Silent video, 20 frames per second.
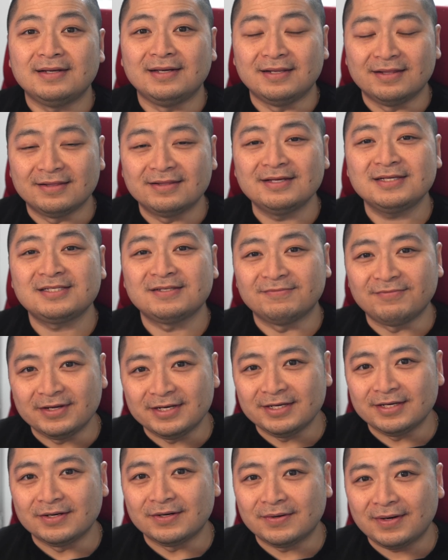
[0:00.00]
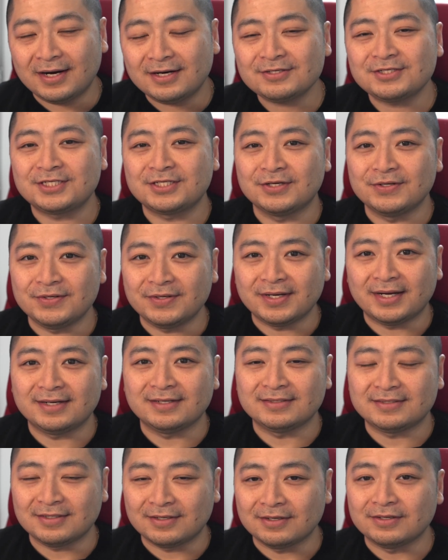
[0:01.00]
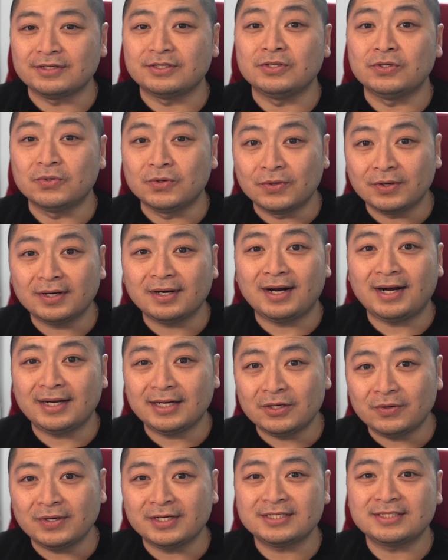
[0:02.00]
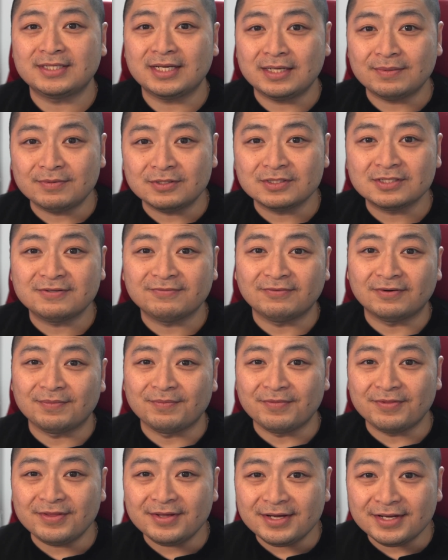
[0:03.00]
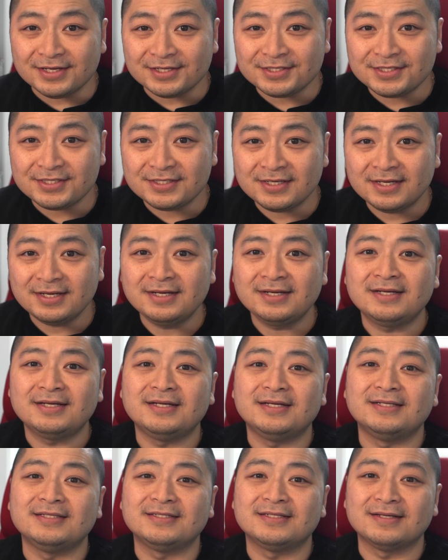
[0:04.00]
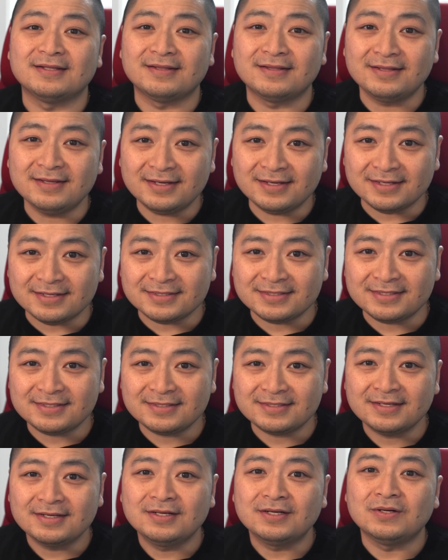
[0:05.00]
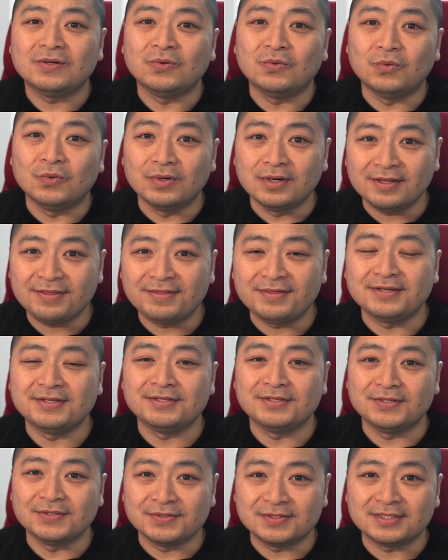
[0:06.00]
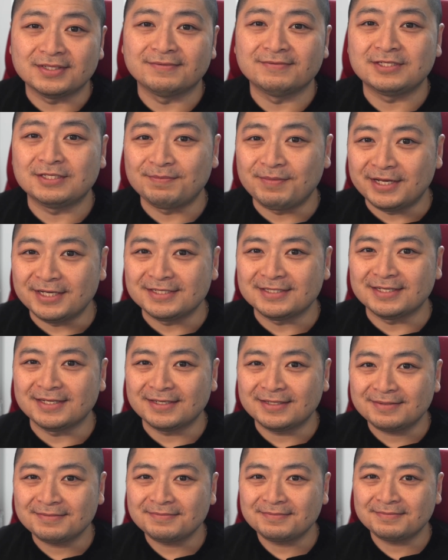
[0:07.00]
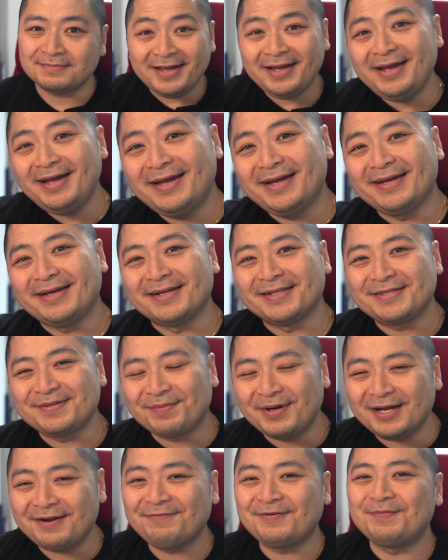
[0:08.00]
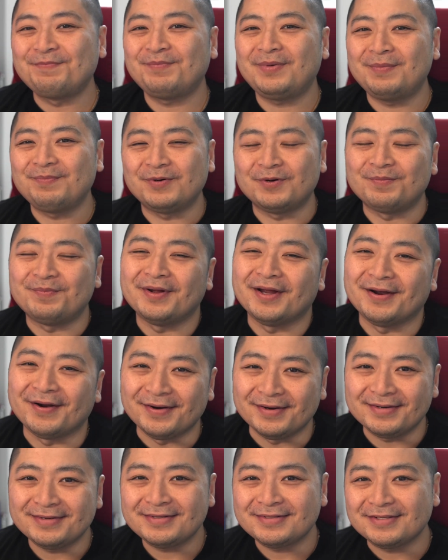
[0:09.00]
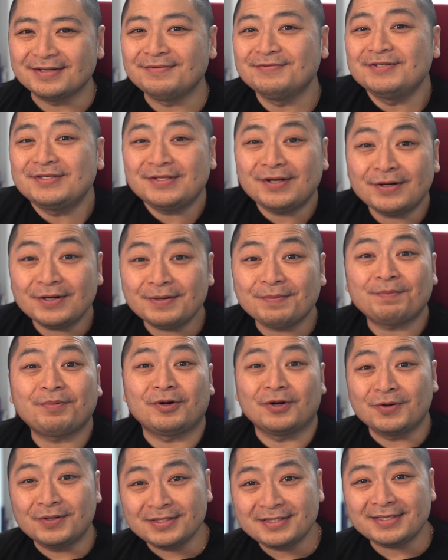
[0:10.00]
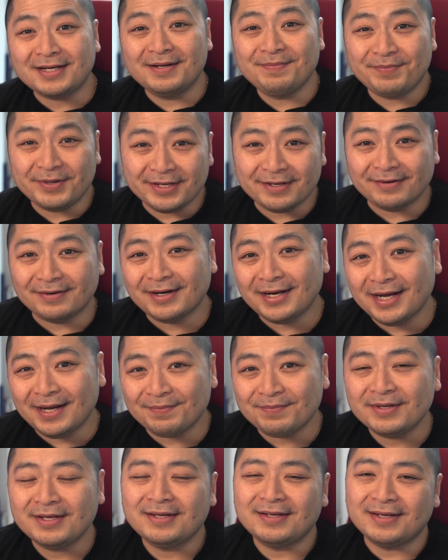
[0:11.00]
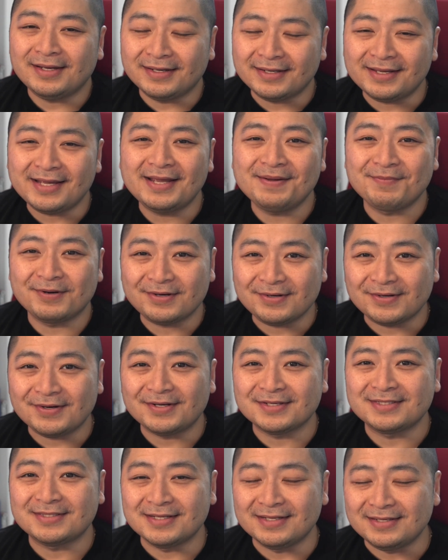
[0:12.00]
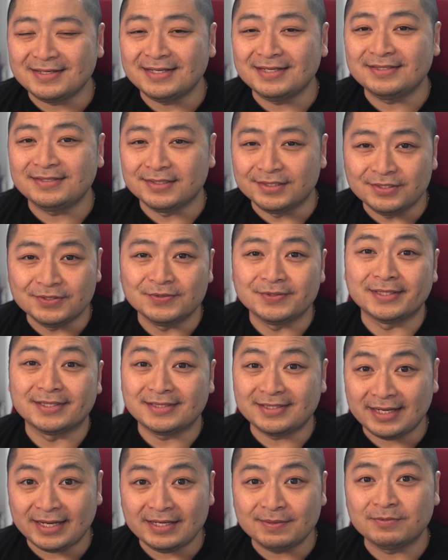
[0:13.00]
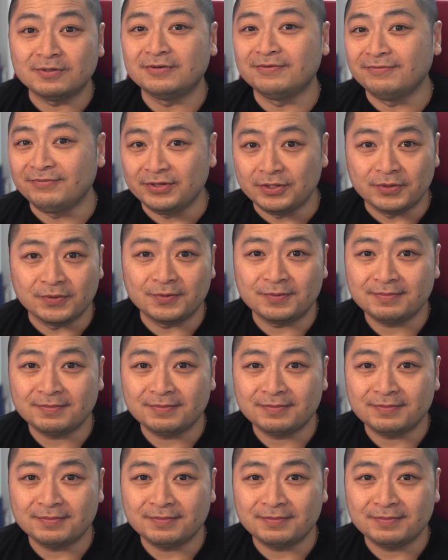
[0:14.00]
In this video, I'll show you how to turn your iOS tables from this into this with the use of spacing. Hey, it's Mike from BumbleParrot. So you started prototyping your app and came across the need to use a table view.